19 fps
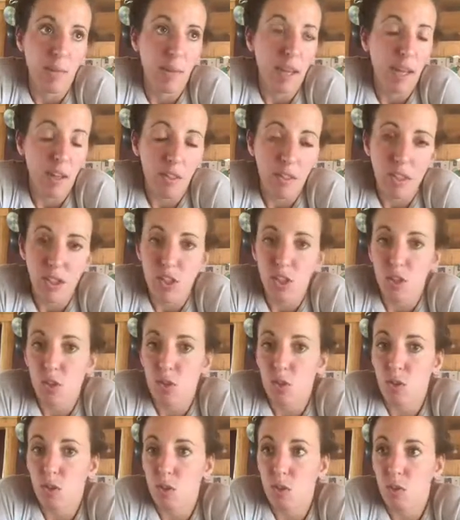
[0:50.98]
health
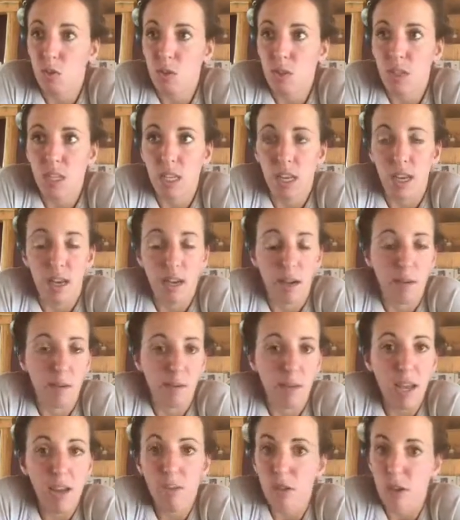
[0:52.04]
issues,
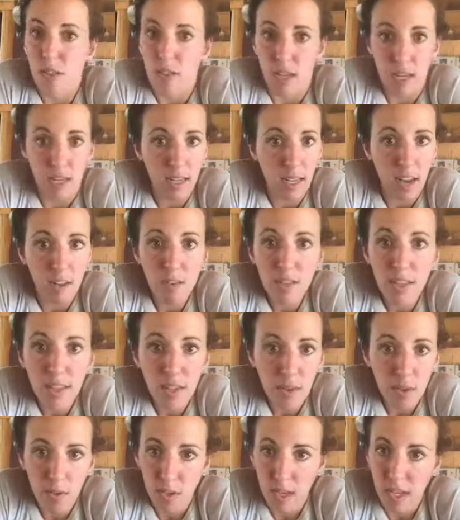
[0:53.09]
everything
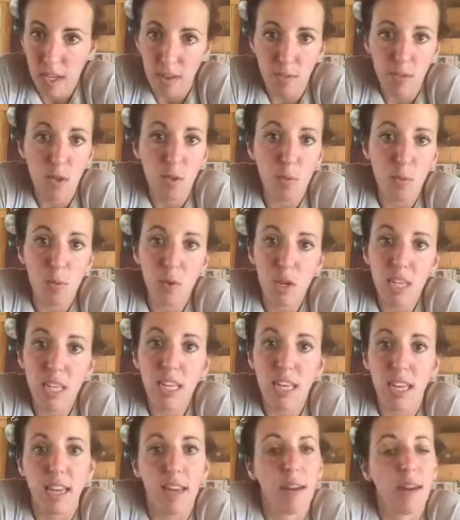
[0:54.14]
you can think of. They're
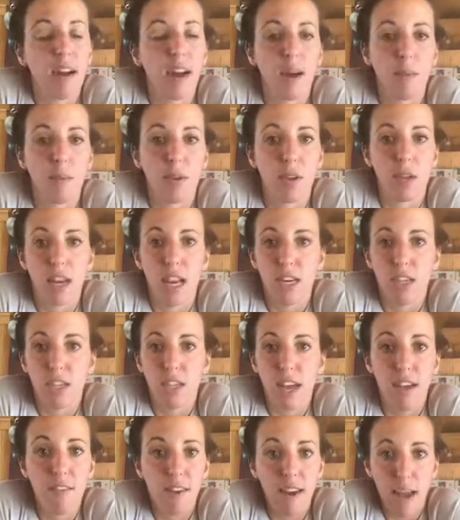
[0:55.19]
really neat. You can
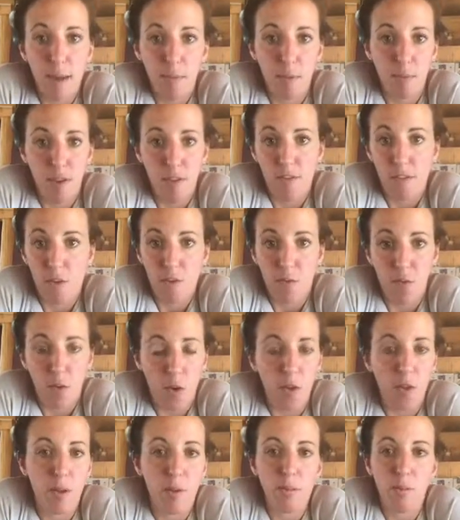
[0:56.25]
actually, I have an app on my phone
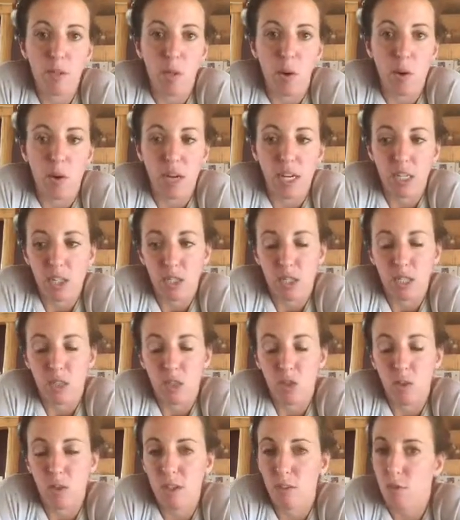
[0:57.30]
for them, so I just
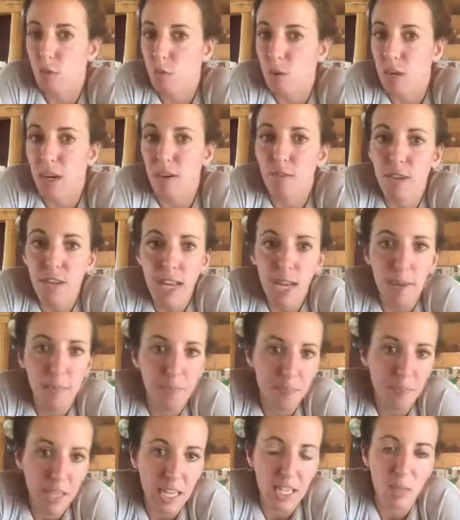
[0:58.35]
listen to a different one every day.
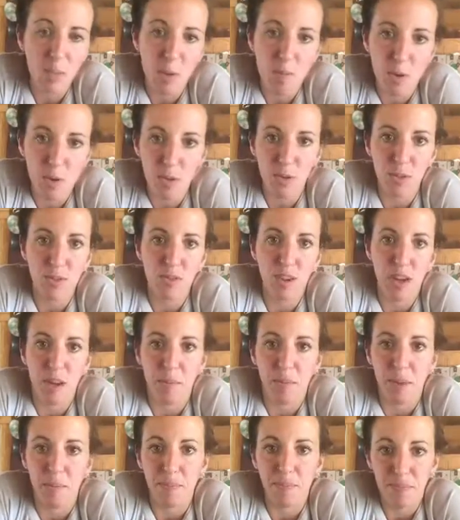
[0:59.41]
And it's my personal
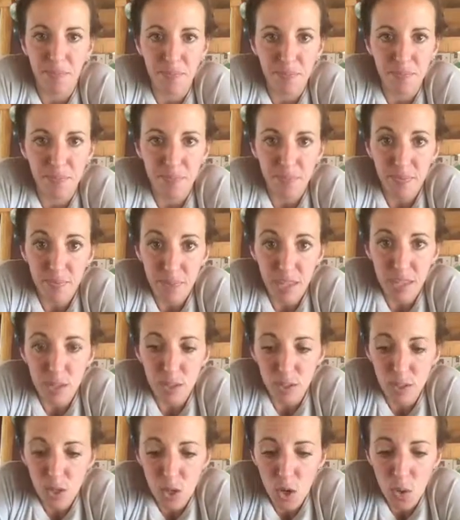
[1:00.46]
development.
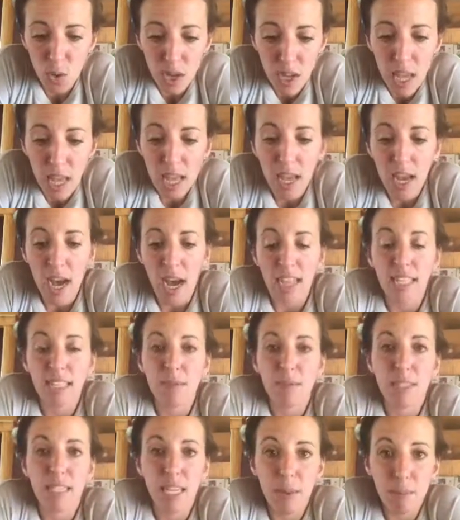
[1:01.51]
So
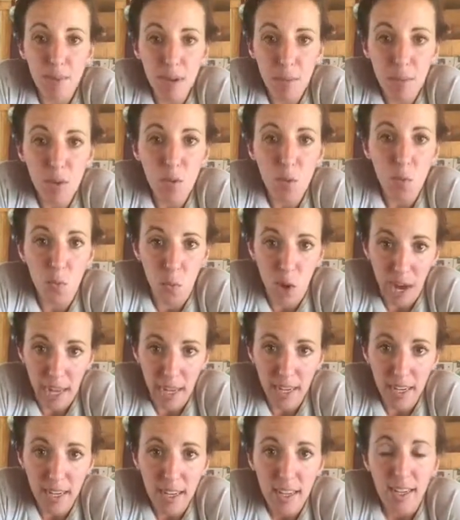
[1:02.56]
tip number
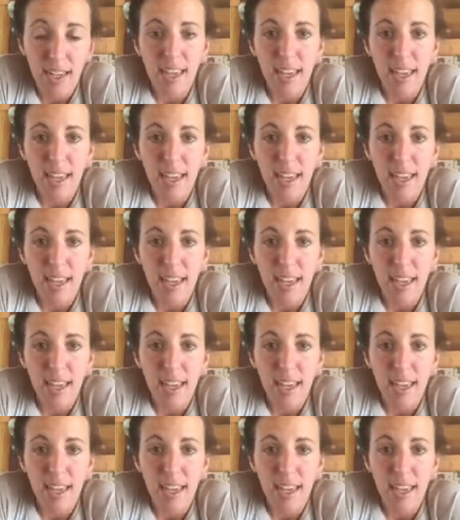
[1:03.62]
1